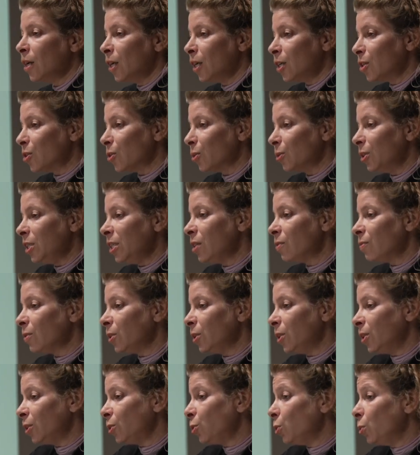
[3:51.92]
So these
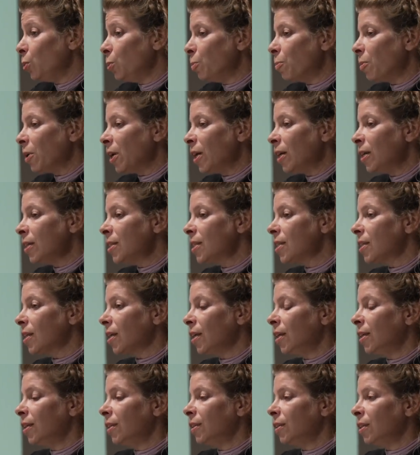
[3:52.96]
were the two parts,
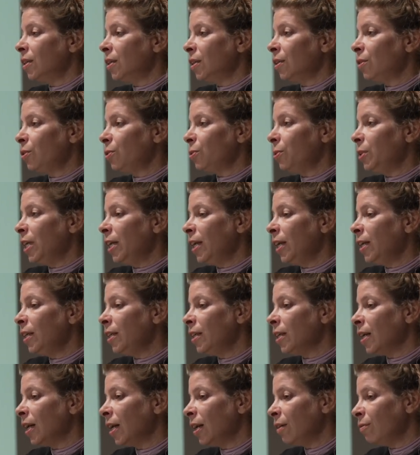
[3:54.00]
and
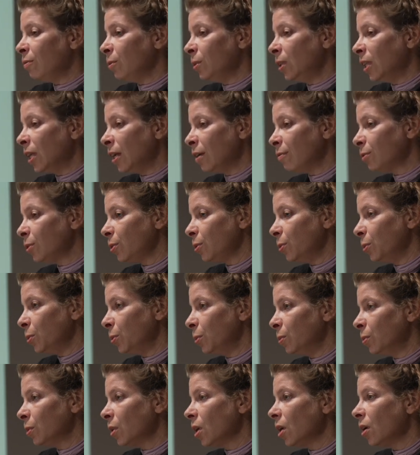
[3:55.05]
today I would love
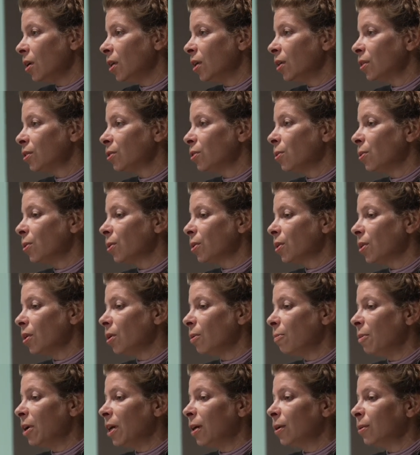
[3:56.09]
to talk
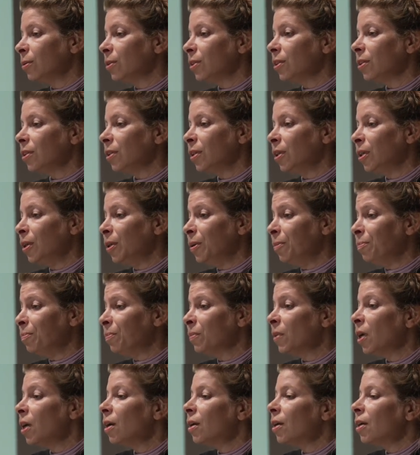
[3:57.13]
about
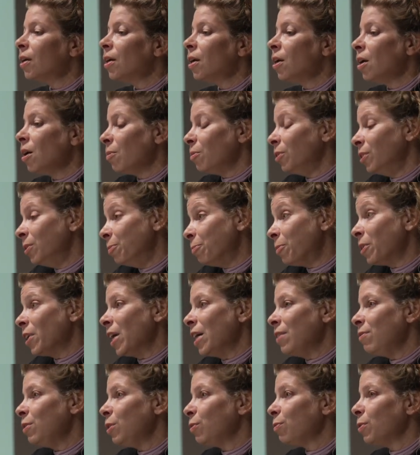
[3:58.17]
the
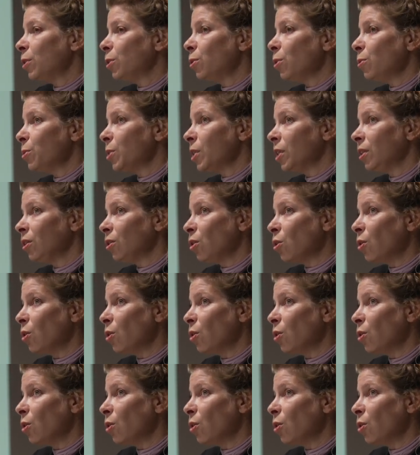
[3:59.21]
private photos in